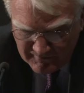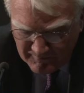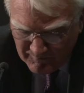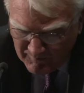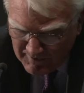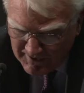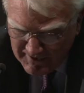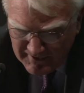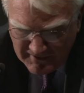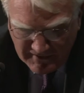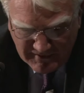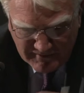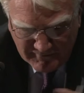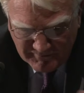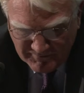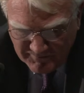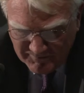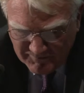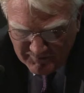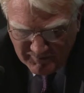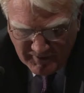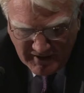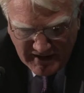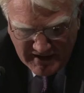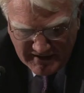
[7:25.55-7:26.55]
when they've
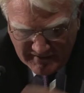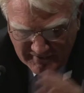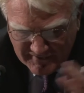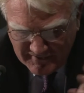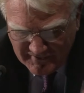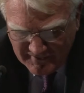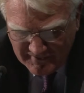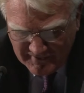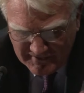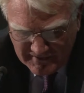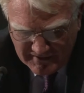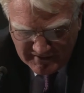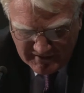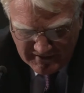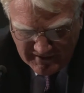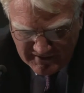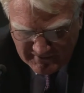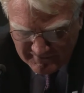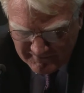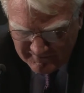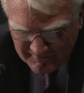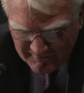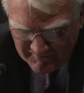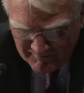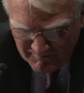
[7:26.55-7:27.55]
let the
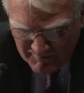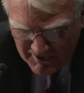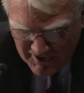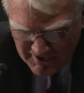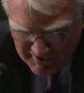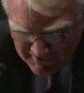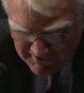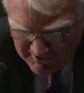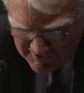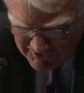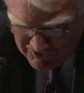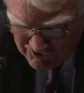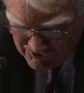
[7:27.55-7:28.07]
market